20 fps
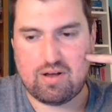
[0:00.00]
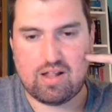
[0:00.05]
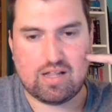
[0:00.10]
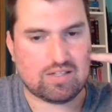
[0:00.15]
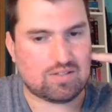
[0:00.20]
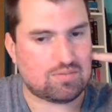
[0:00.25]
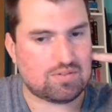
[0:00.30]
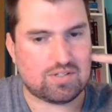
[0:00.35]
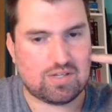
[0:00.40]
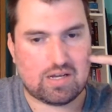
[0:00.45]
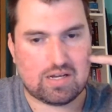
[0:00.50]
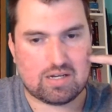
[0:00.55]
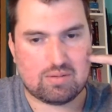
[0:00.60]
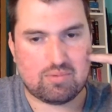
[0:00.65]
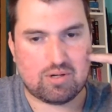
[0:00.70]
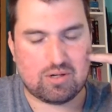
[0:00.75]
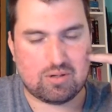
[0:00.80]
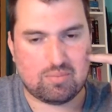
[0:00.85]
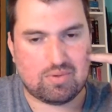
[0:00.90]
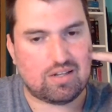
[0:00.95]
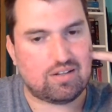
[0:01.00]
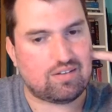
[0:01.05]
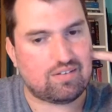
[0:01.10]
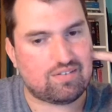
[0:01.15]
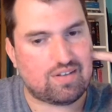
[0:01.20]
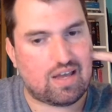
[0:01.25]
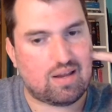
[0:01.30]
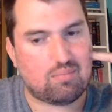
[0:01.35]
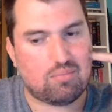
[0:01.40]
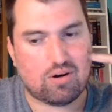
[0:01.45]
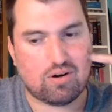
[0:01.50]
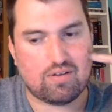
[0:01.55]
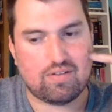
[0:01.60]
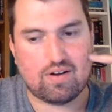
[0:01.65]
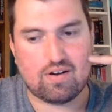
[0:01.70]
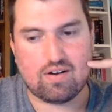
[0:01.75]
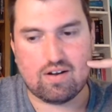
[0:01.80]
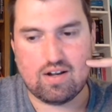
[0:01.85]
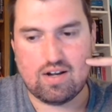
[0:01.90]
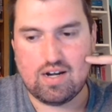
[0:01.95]
Alex was talking about it a bit in the sidebar
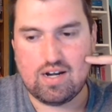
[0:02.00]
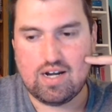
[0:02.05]
there.